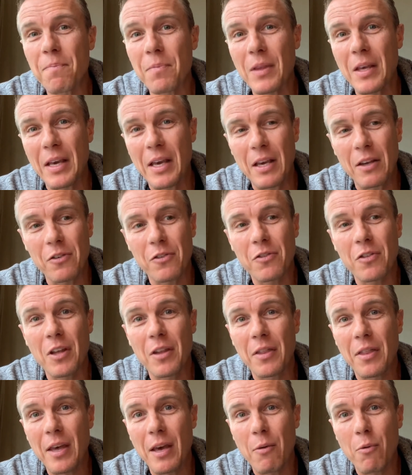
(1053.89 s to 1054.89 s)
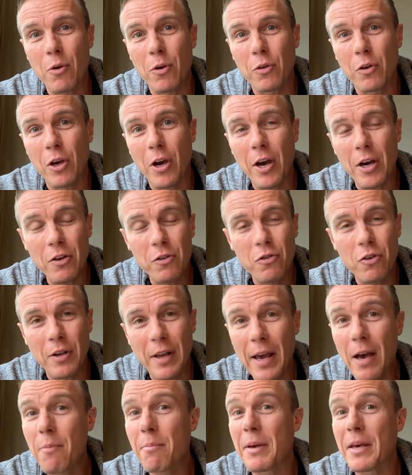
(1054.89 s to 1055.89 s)
is that there were going to
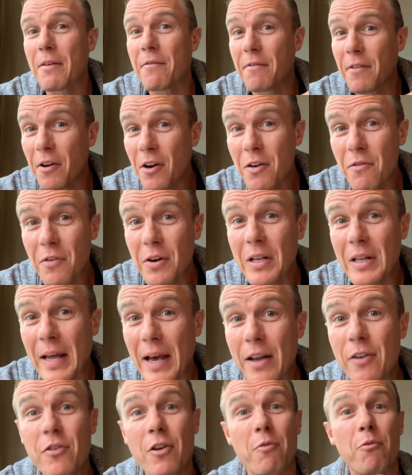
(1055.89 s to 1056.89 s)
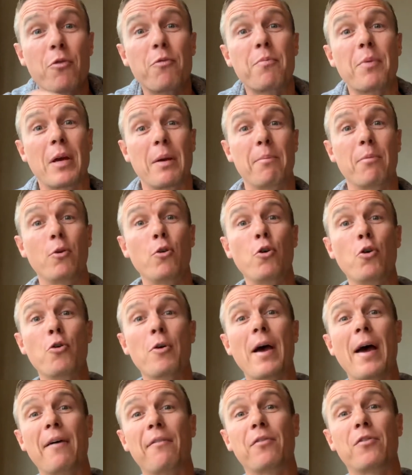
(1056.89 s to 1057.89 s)
now be a very, very large number of people who
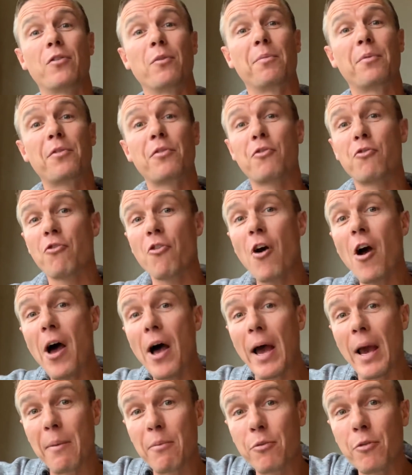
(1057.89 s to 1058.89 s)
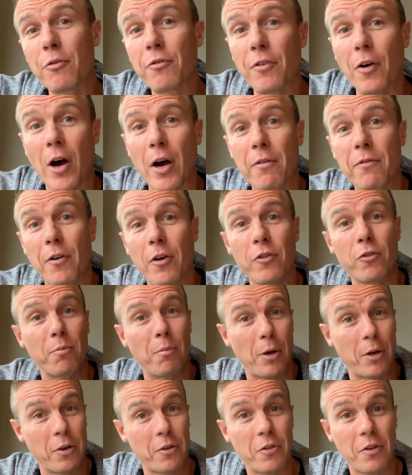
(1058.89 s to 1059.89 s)
have subscribed to Firefox
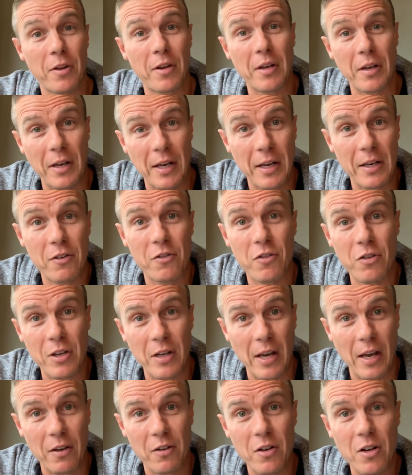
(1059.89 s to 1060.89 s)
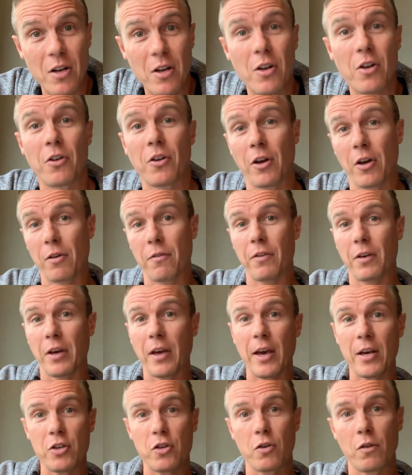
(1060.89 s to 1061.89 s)
Monitor that need to get
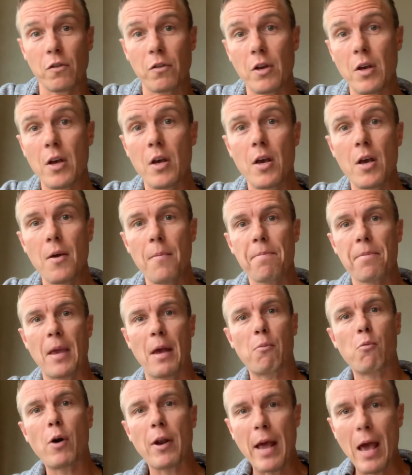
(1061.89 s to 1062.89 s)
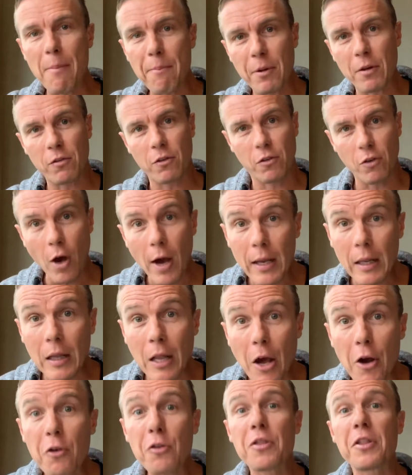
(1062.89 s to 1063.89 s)
notifications. And what happens is I
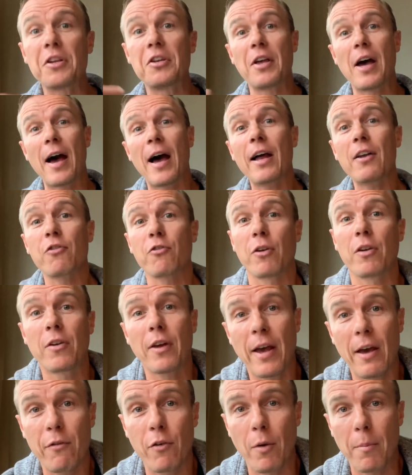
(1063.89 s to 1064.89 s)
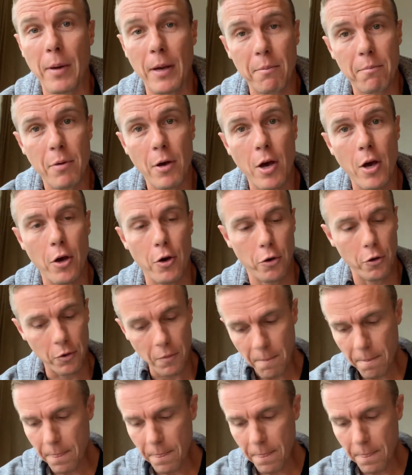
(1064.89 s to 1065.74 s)
load the data into Have I Been Pwned,